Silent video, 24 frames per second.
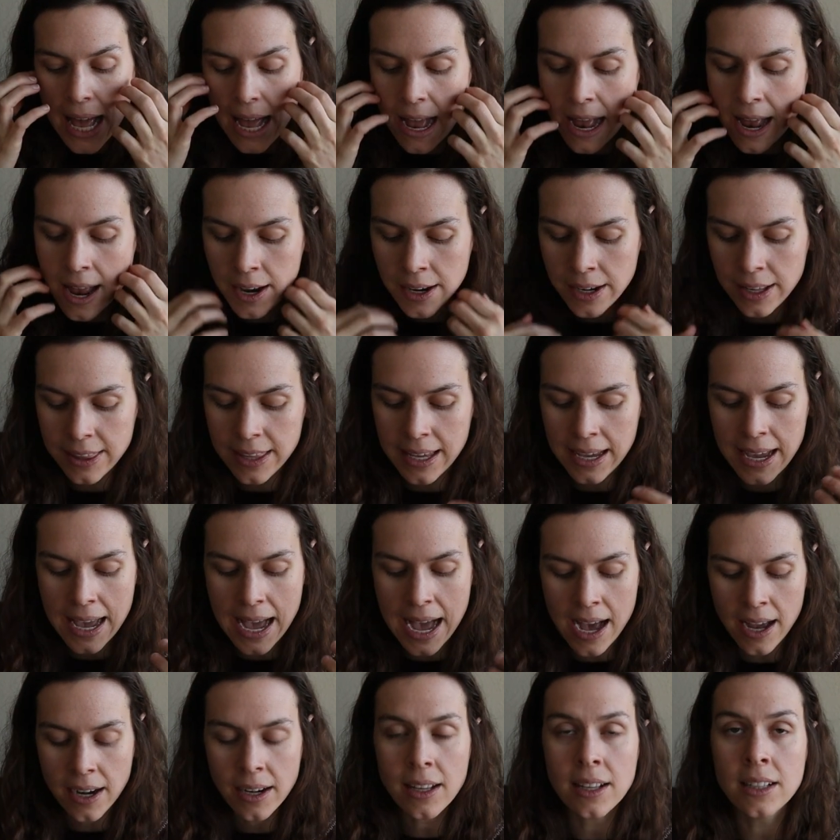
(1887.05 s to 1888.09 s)
And they
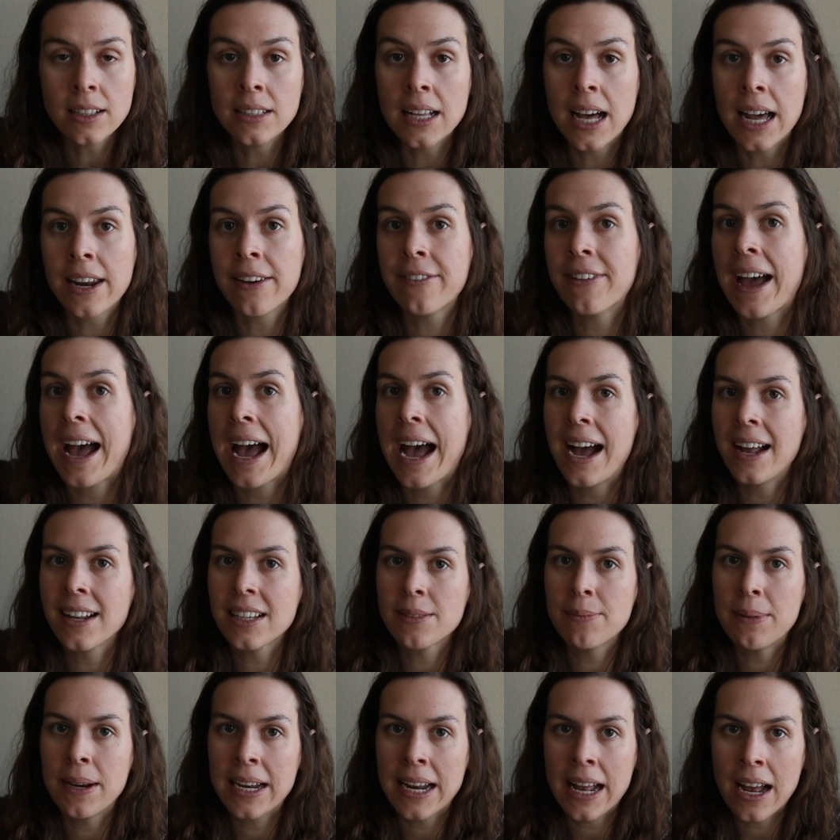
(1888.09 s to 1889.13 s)
had a lot of
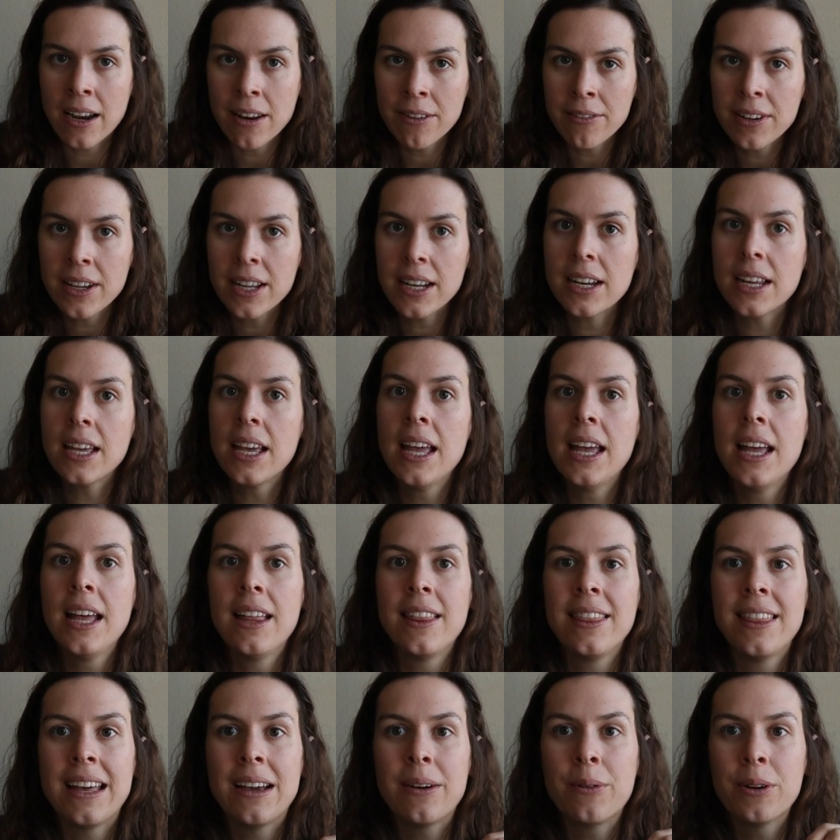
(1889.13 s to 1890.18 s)
hats made out of it
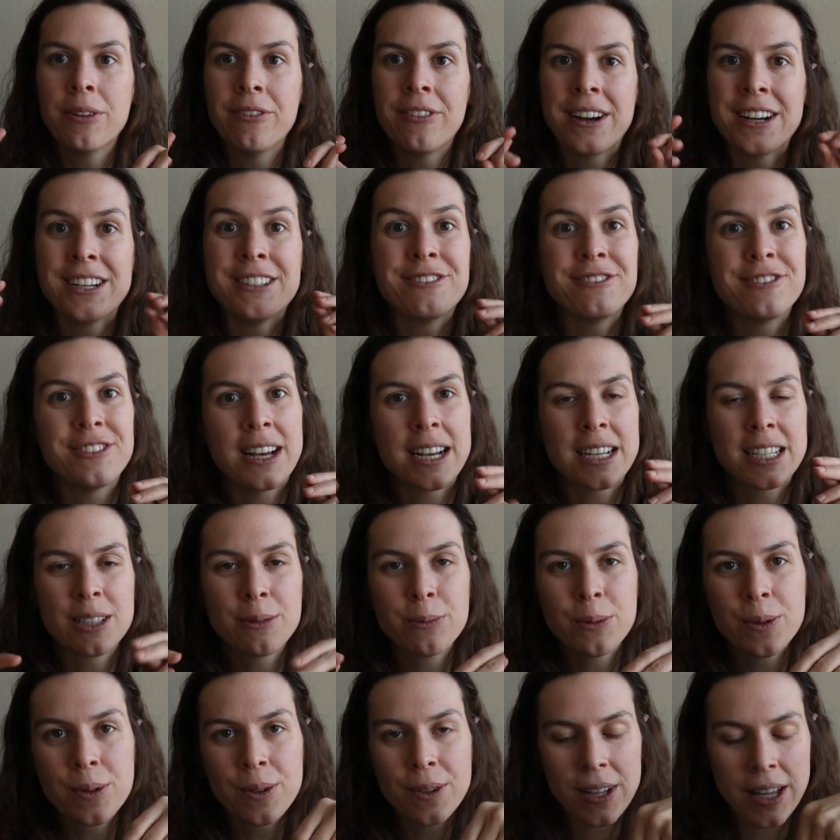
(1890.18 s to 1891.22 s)
that were very
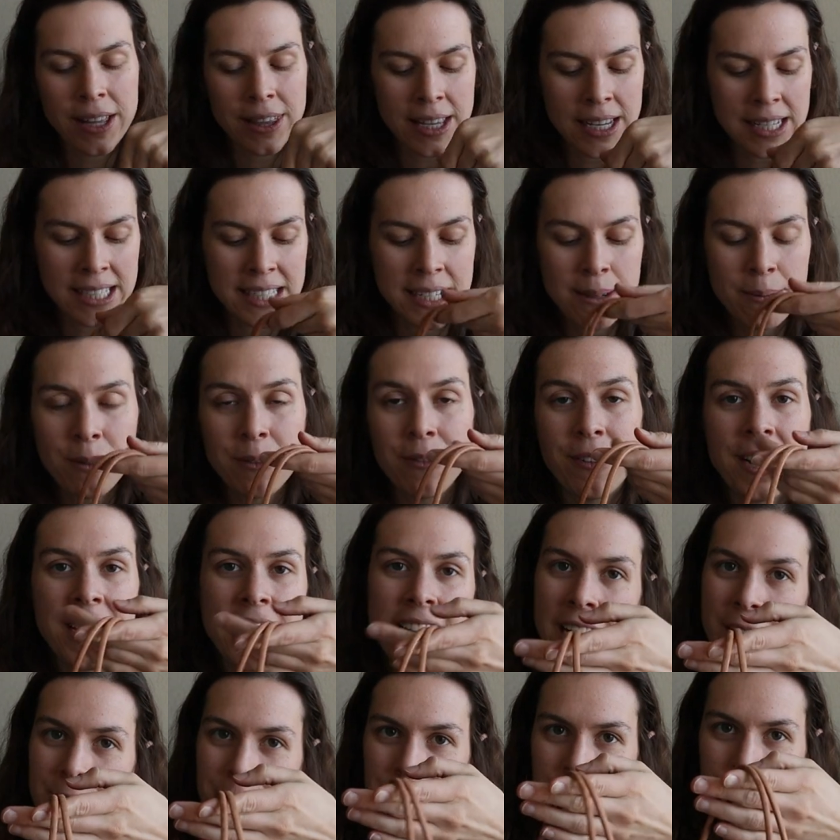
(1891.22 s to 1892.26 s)
flexible and they seemed very
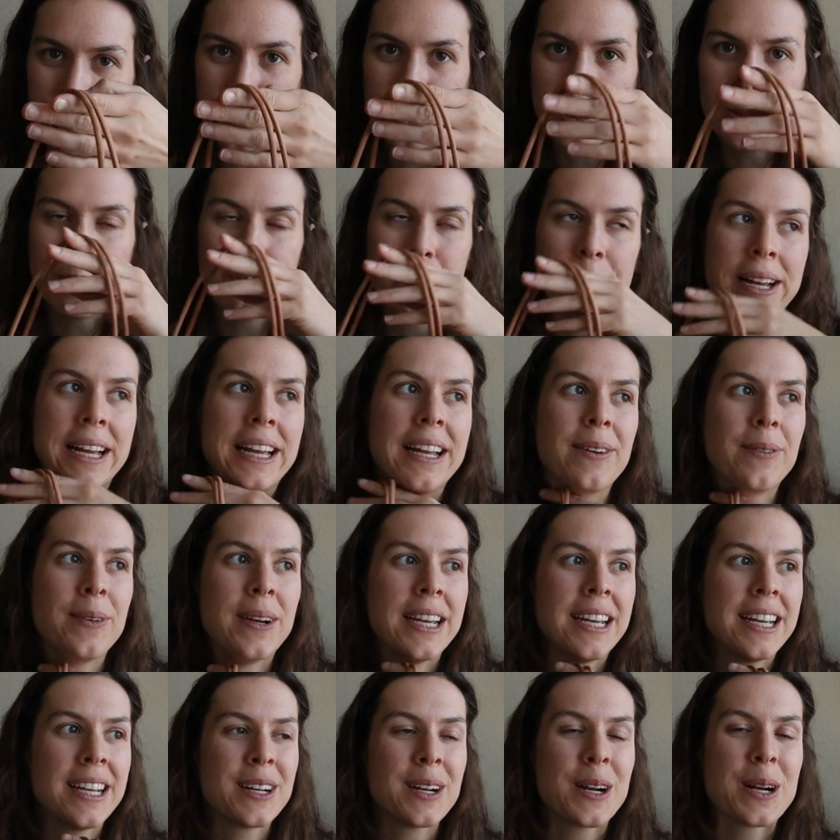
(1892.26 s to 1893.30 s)
comfortable, but
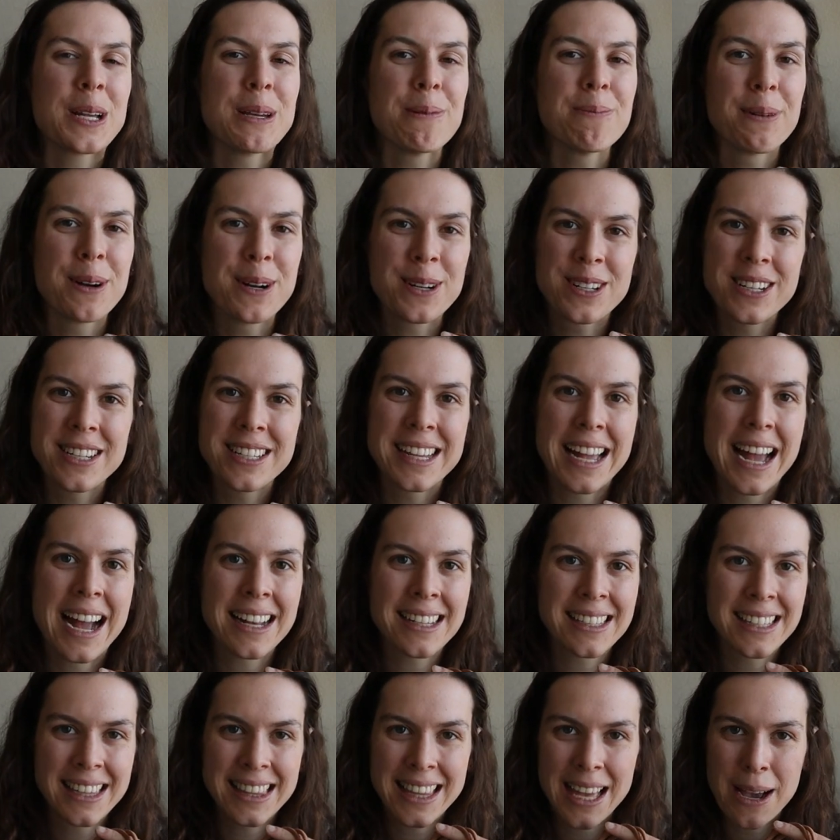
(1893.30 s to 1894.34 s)
we had already purchased
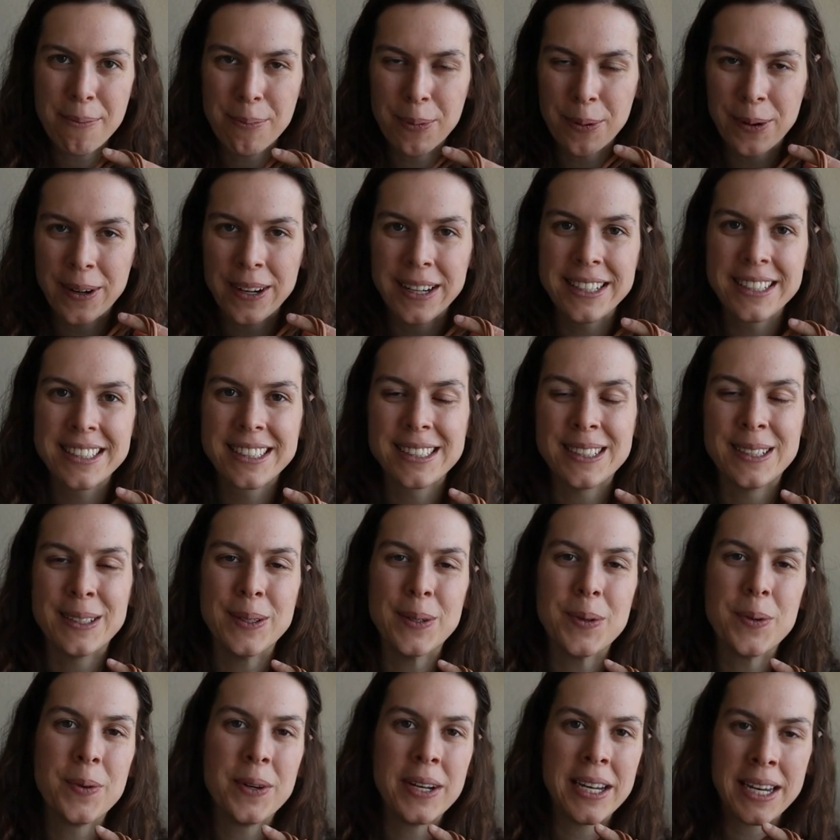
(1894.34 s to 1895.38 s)
hats at that point,
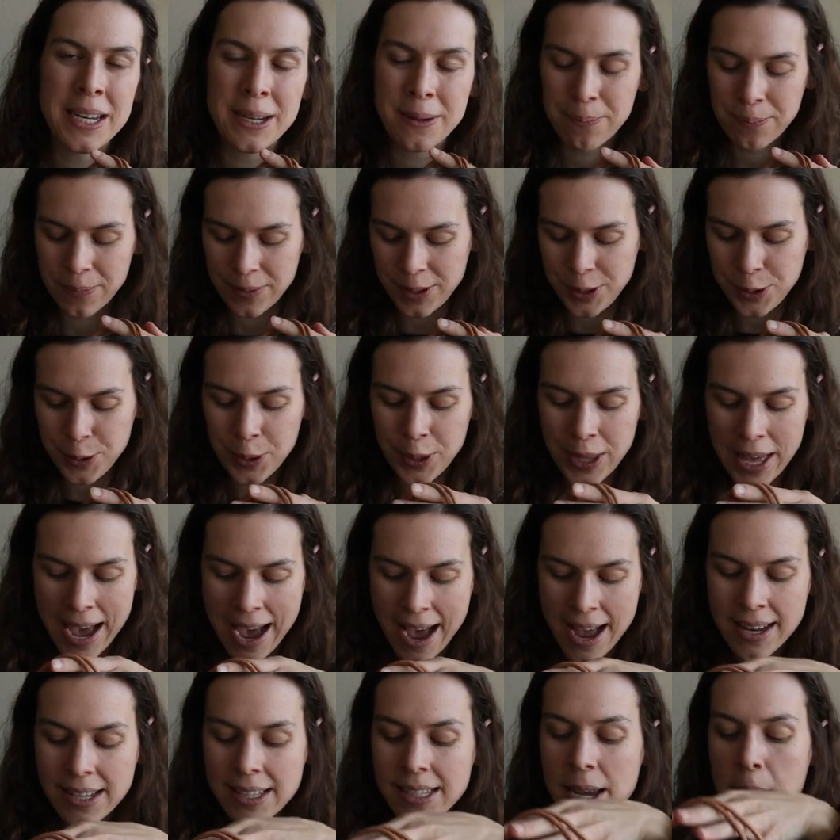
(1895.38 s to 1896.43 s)
so we didn't do
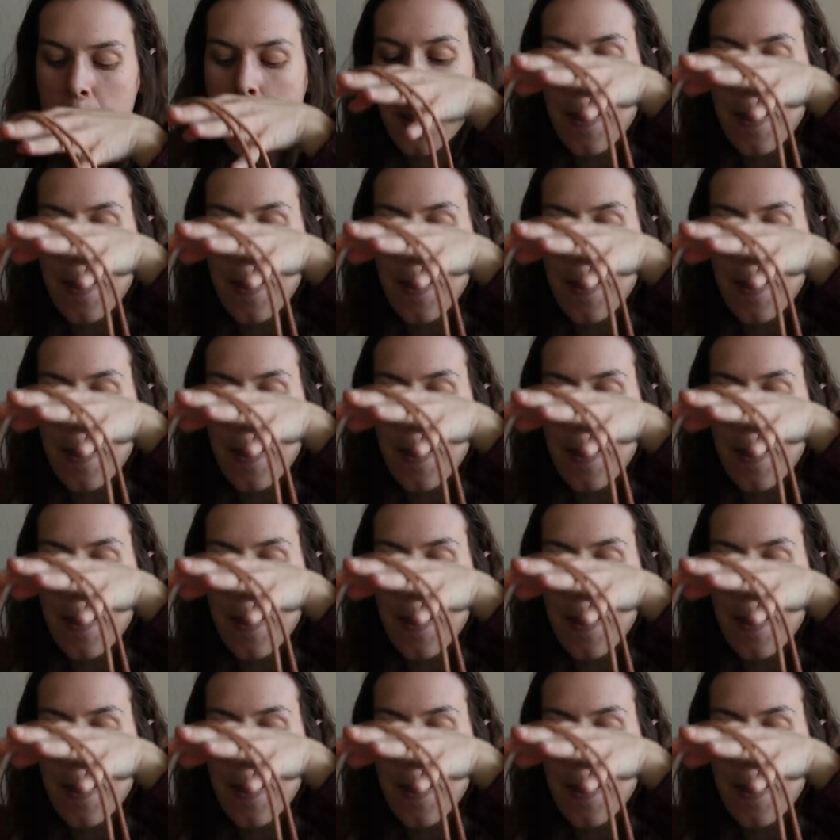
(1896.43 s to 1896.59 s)
that.